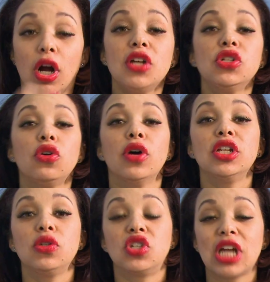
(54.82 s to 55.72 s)
also going
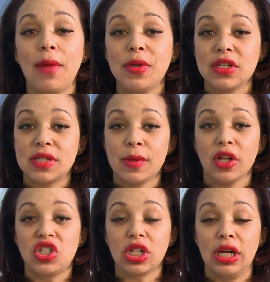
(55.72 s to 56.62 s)
to chop into
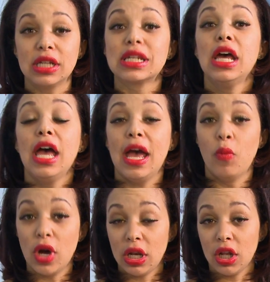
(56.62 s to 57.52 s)
small chunks
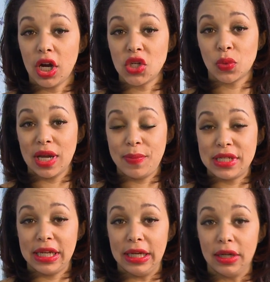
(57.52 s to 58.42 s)
1 large white
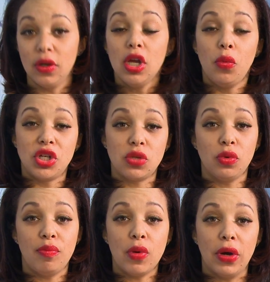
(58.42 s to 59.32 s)
potato, which you
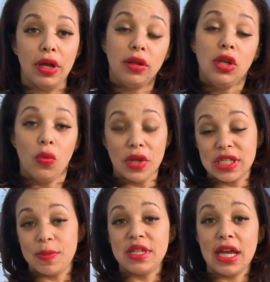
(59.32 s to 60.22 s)
will boil. Once
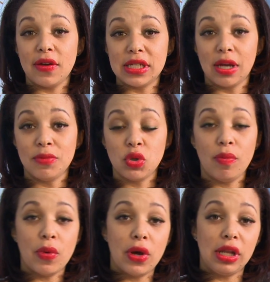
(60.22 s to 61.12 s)
the potato has come to a
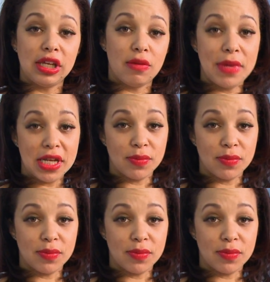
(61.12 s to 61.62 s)
boil and your meat is